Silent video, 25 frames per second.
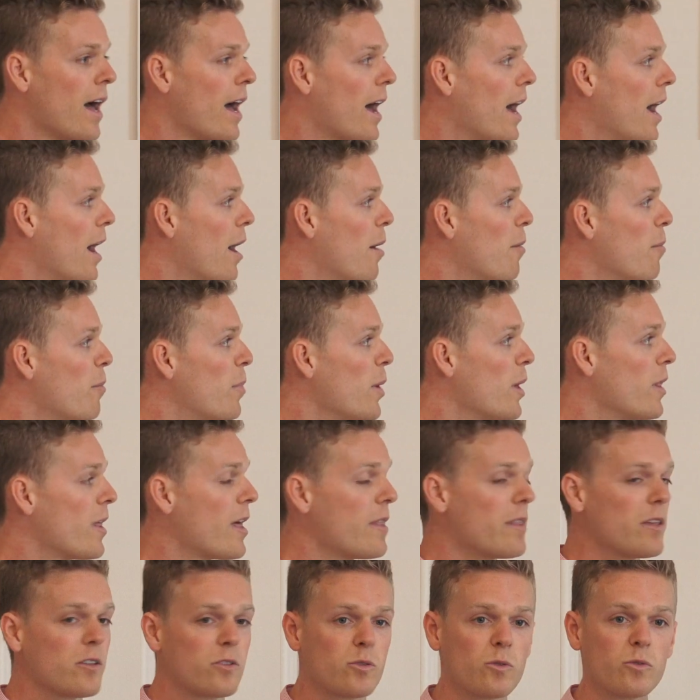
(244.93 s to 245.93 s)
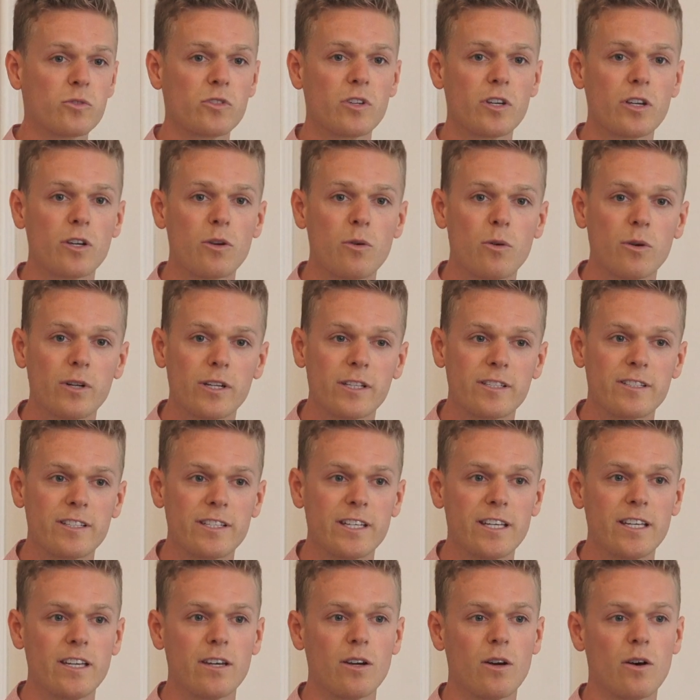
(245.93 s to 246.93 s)
But then there's also
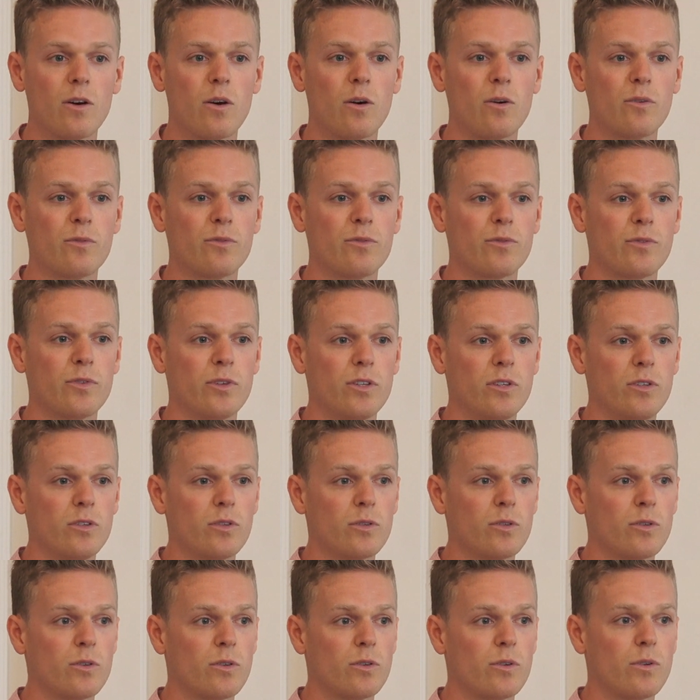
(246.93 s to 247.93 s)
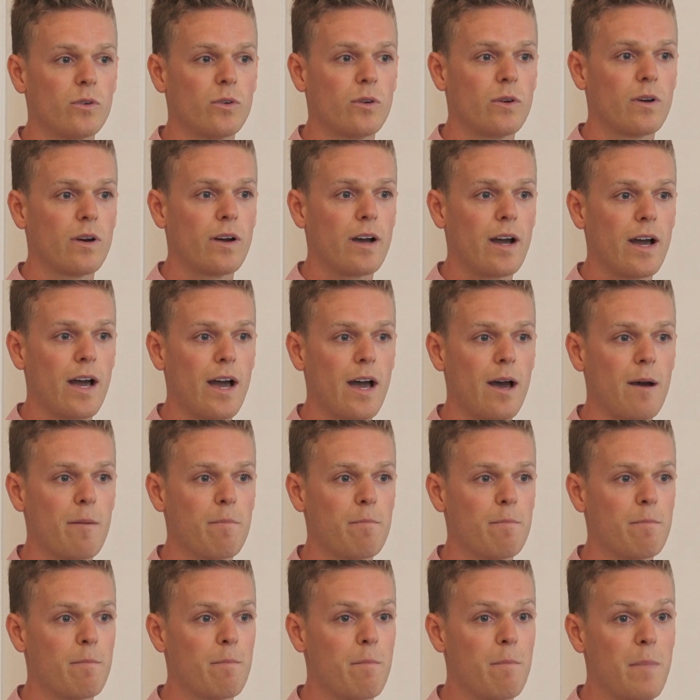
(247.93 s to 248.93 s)
quality of your
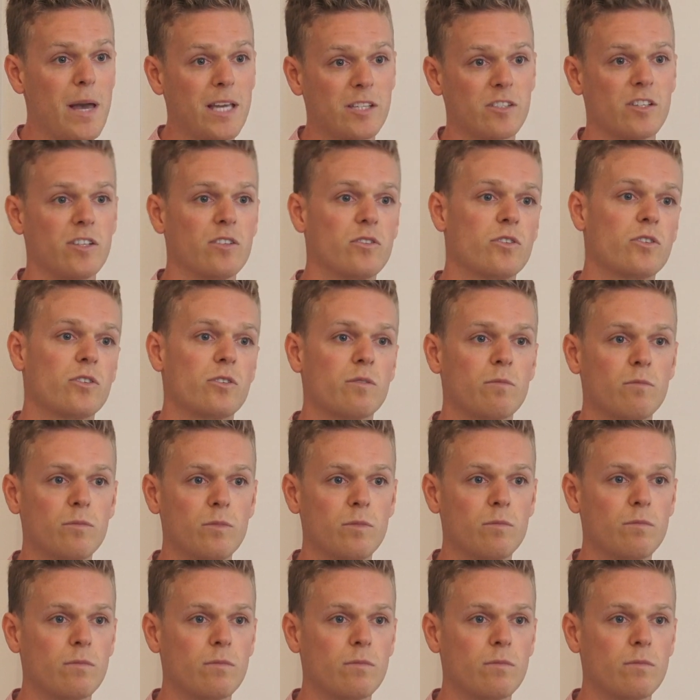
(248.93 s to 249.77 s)
message,